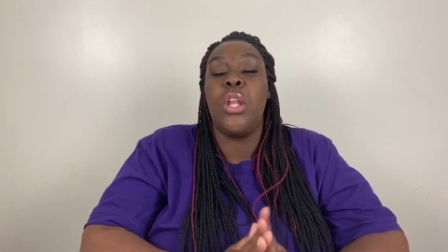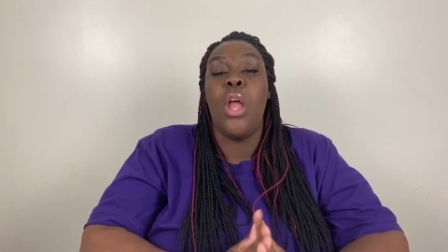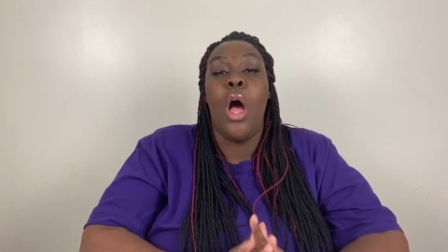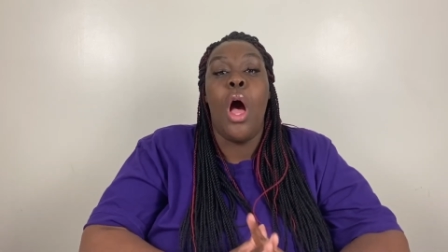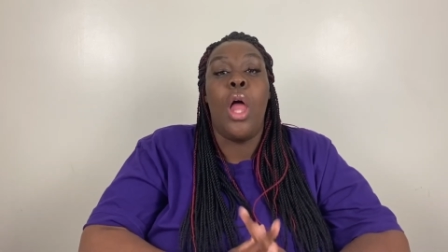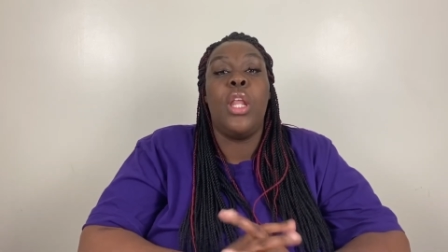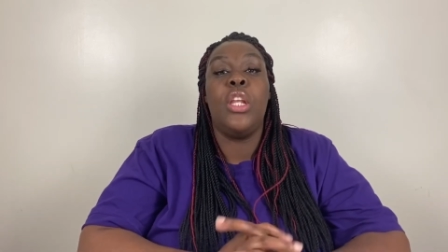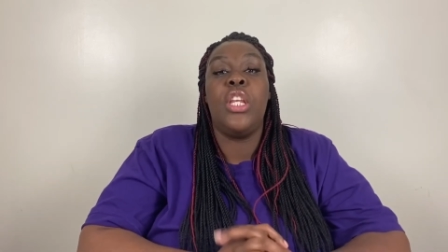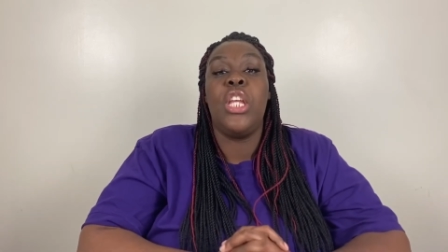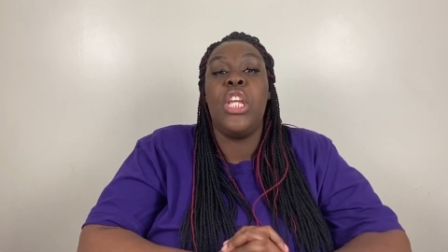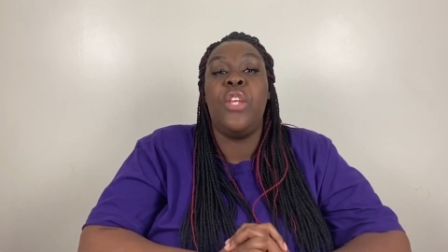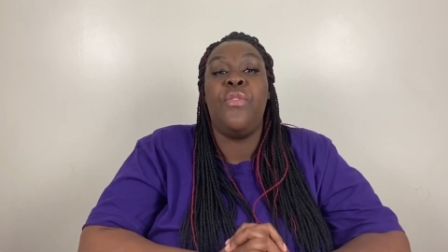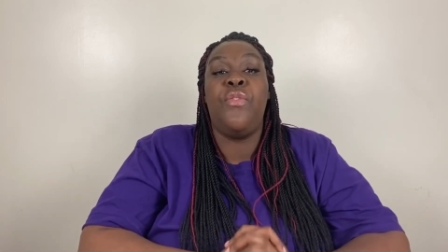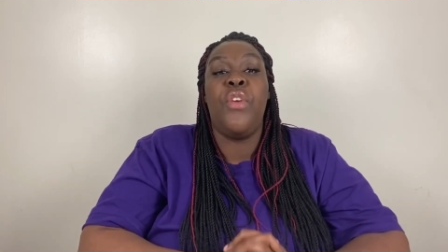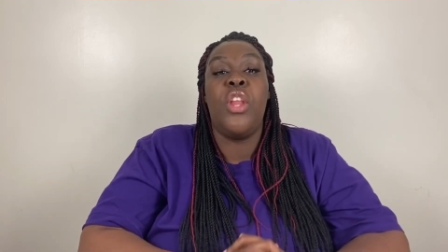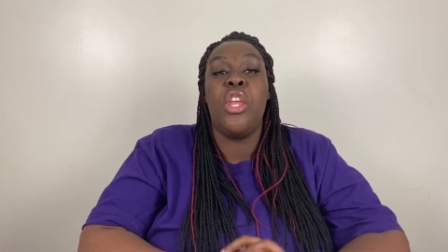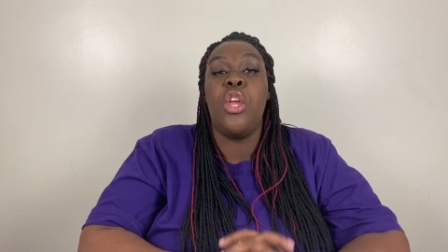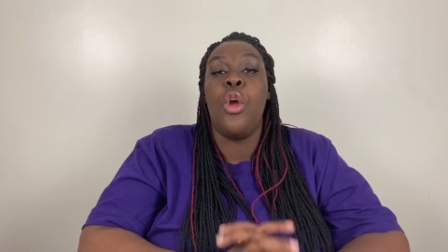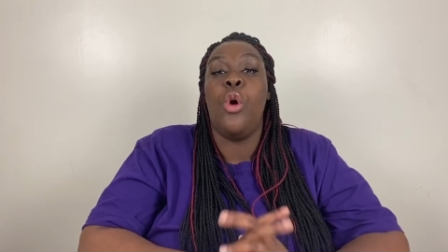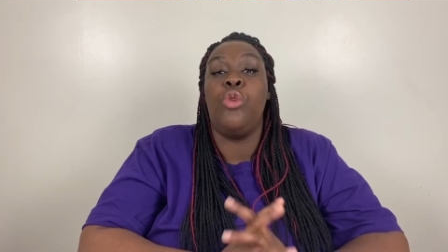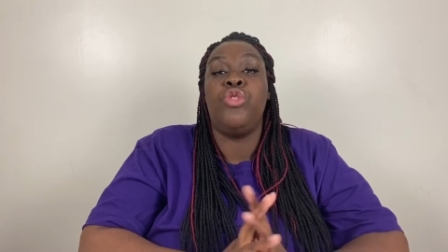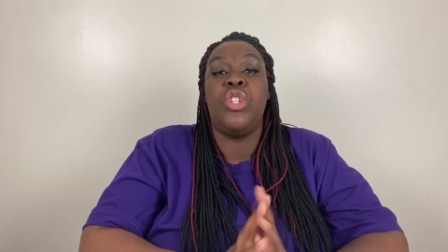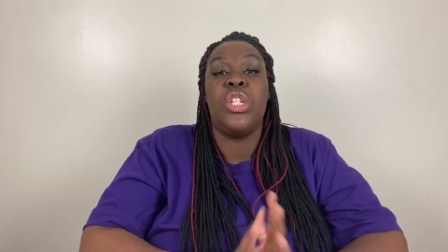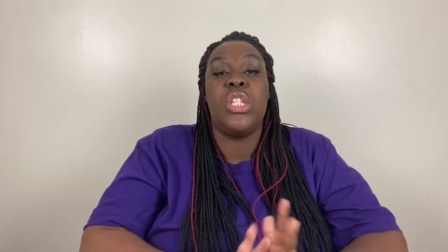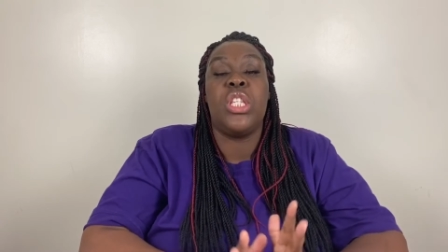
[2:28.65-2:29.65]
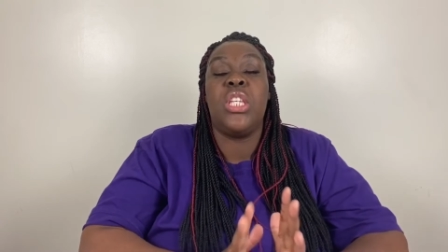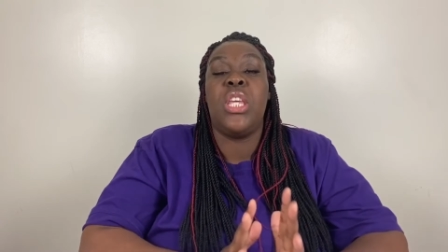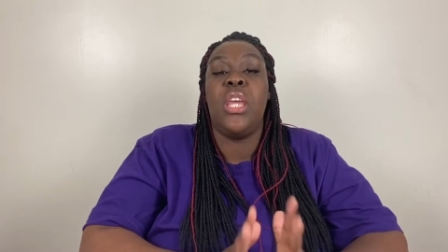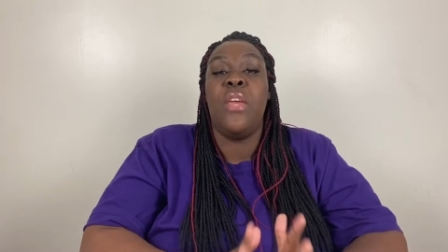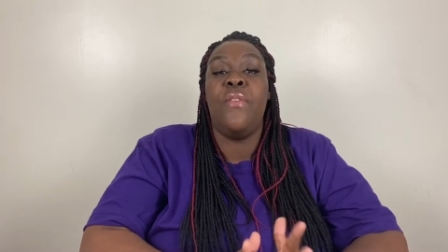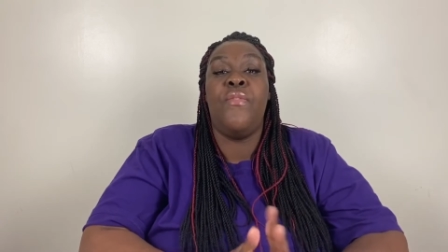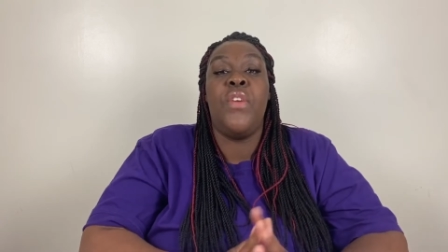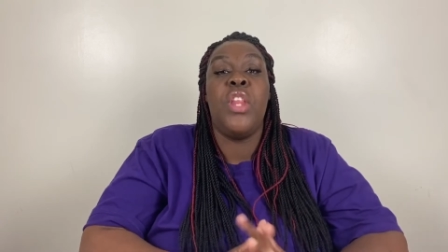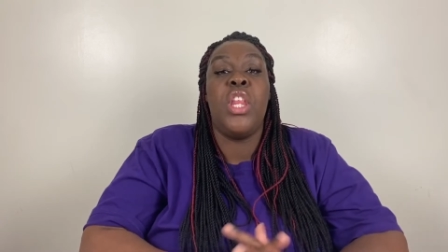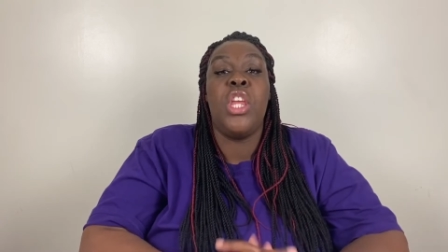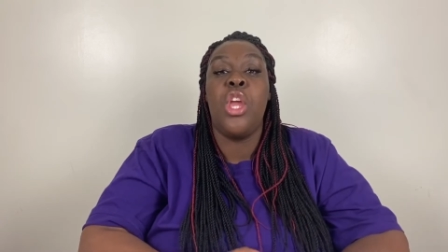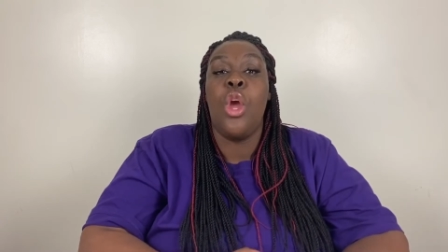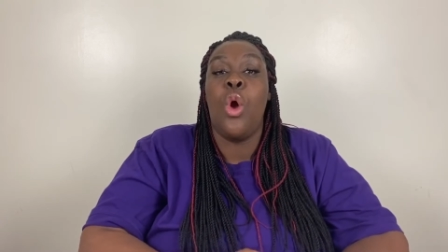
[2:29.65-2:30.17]
all of these videos just to get
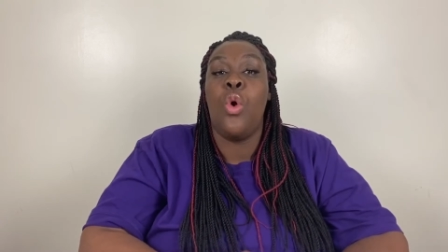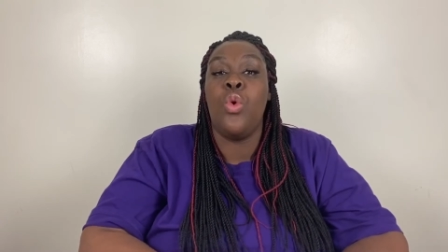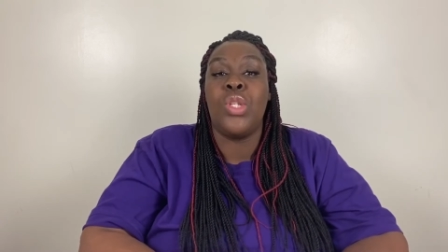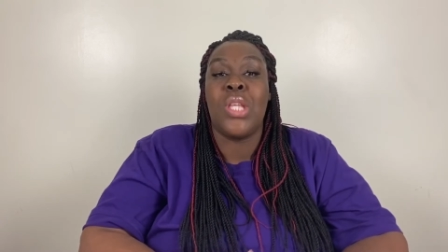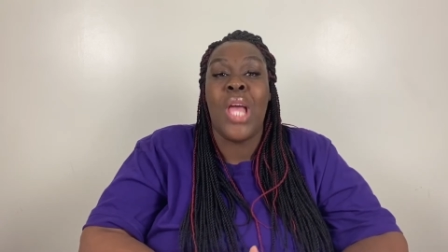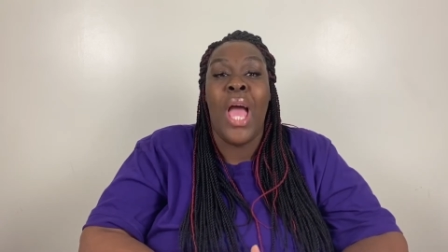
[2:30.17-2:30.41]
videos